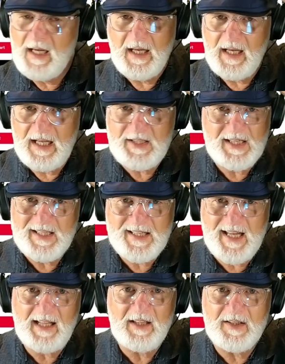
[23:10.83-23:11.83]
It's
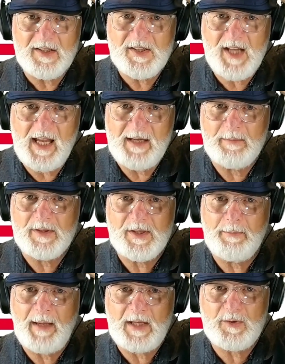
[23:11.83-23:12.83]
exactly the same as the
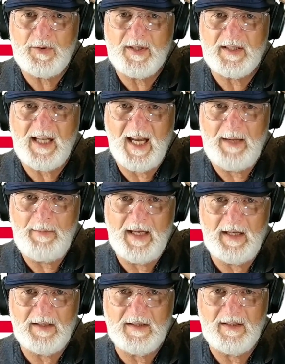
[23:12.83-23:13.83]
battery that came out